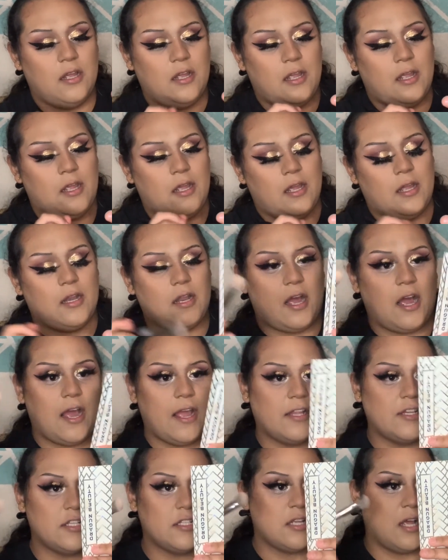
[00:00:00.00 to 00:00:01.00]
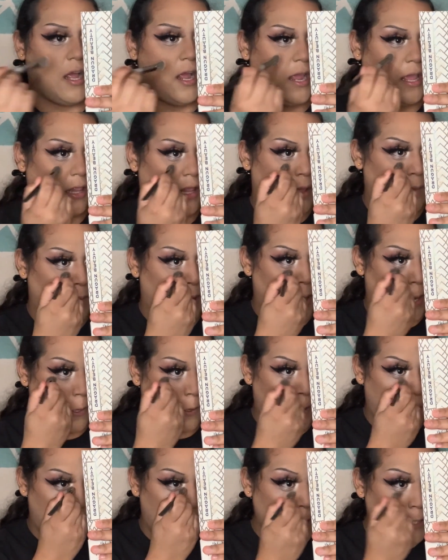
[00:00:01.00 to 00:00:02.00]
and I just highlight my
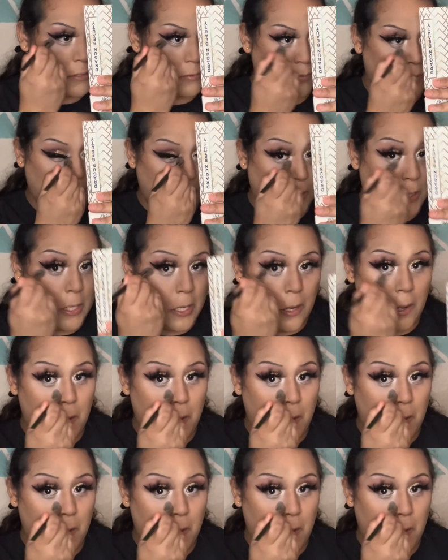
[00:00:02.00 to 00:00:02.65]
under eyes really.